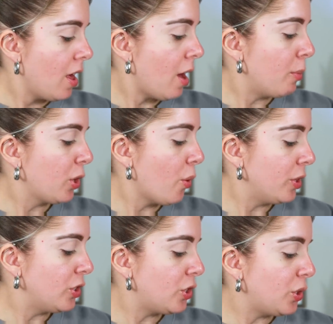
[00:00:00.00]
I'm gonna go
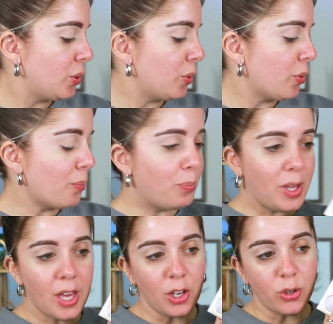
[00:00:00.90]
into
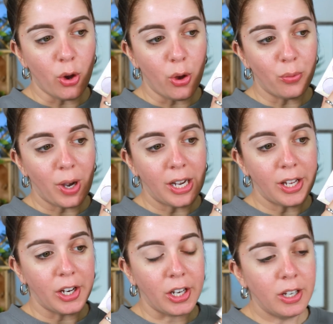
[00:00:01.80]
Be a Doll right
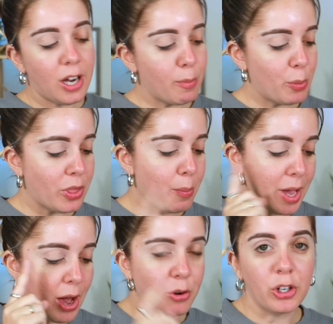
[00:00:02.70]
here. I'm gonna put that in
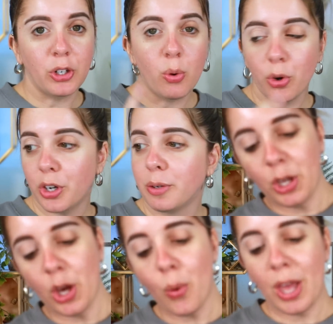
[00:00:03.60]
my outer corner.
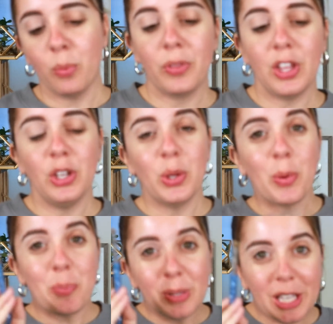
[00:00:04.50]
go in with the new
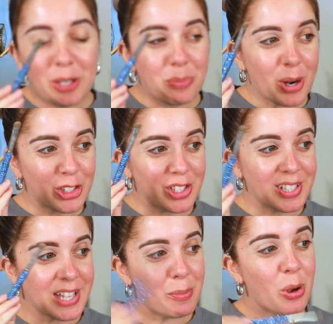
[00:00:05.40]
Blinged
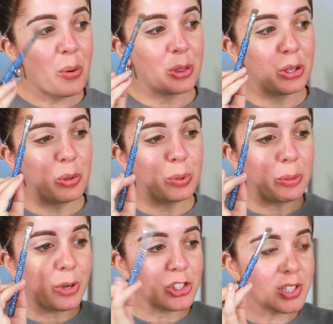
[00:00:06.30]
Brushes. I'm gonna go in the new
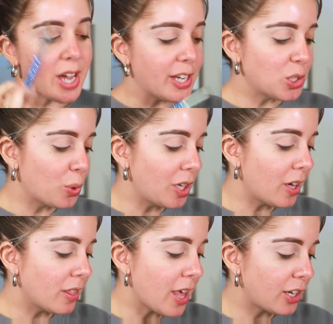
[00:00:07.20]
Blinged Brushes Ice Queen
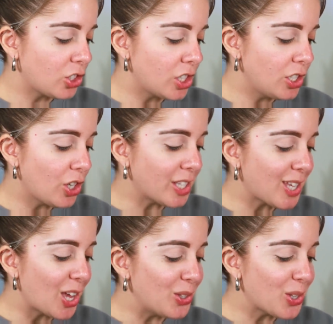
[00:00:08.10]
collection. You guys
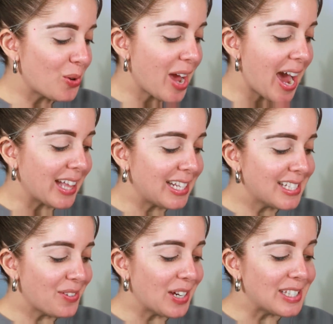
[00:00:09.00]
can use code Allie,
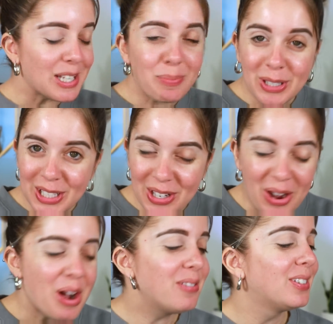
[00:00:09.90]
save you guys 10%
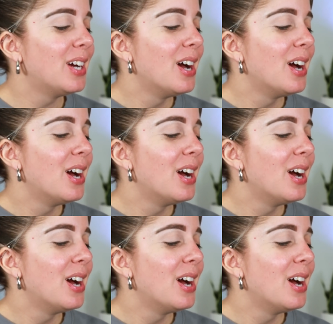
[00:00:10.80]
off.